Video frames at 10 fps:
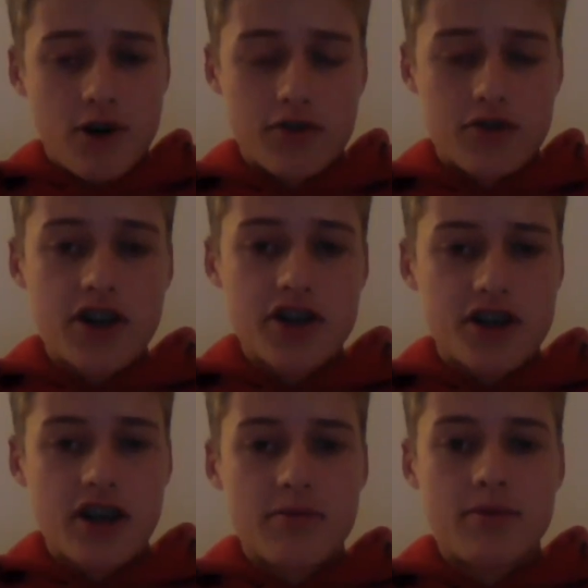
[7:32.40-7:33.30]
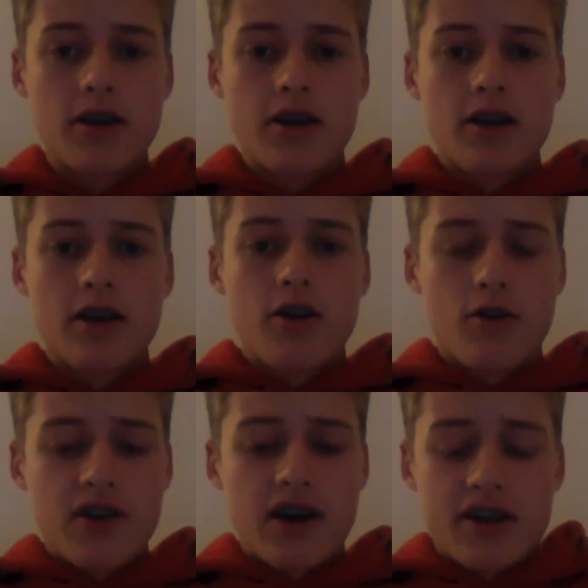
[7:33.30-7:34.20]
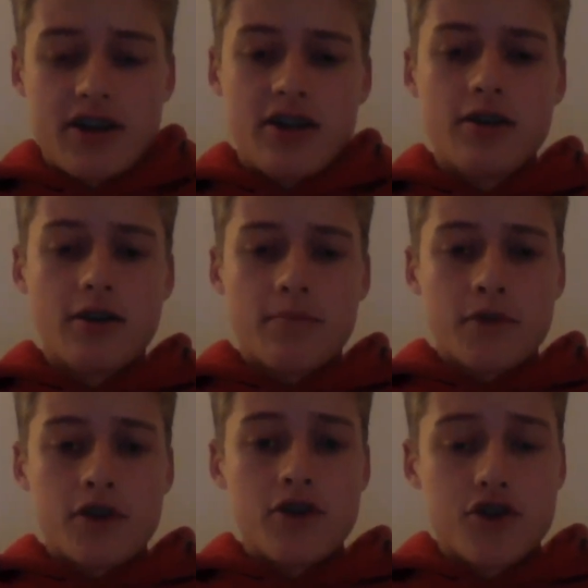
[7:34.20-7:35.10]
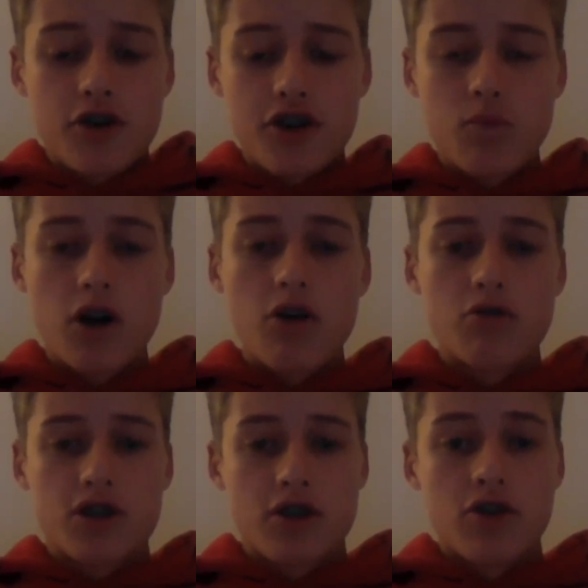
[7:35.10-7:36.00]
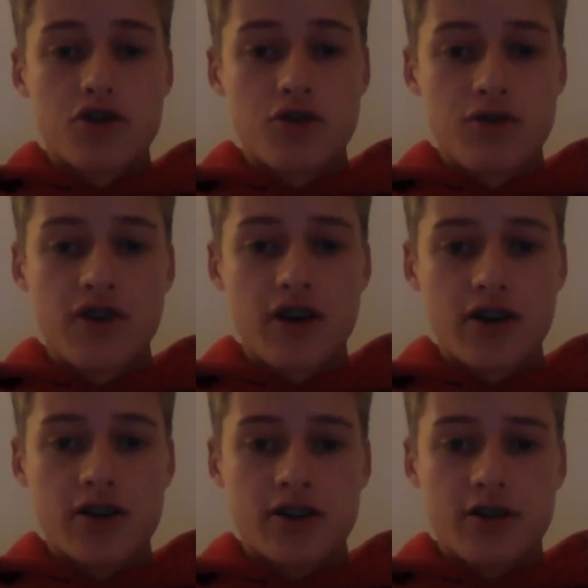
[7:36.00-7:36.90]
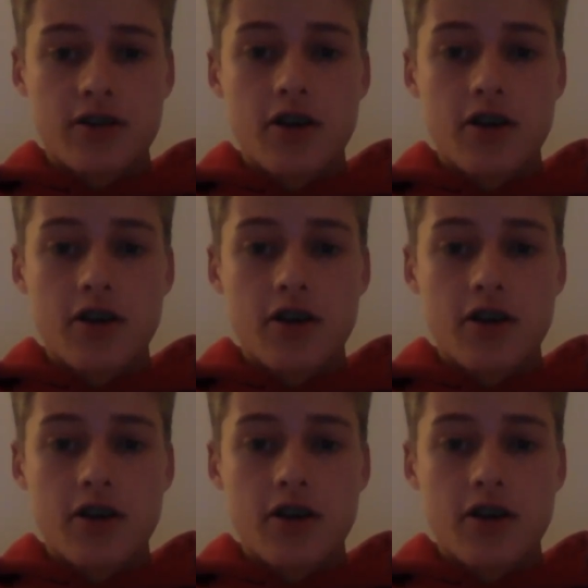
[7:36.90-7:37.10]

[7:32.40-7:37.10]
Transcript: of great shape of Andy, you shot the world June 1st.